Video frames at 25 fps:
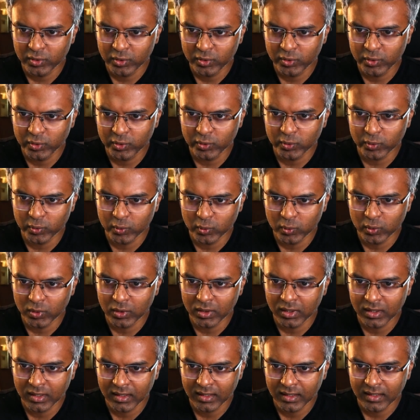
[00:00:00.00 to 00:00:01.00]
tool
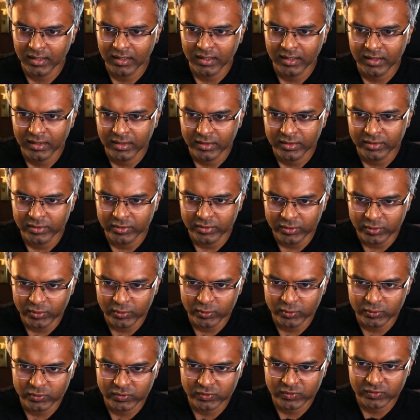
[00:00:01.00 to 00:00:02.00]

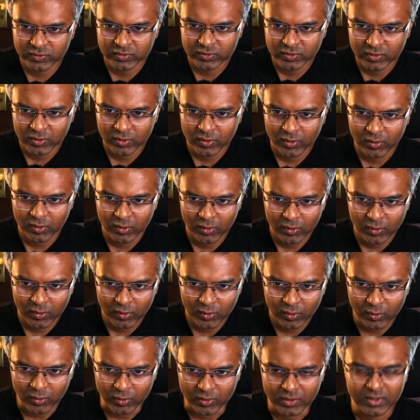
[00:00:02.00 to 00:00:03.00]
use
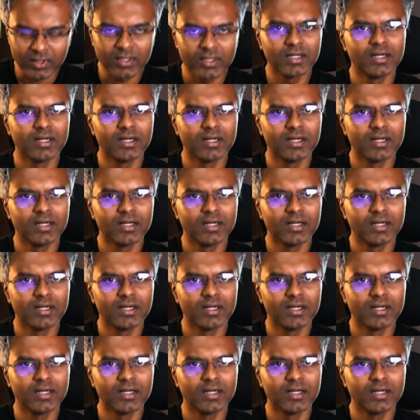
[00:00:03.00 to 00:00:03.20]
hook.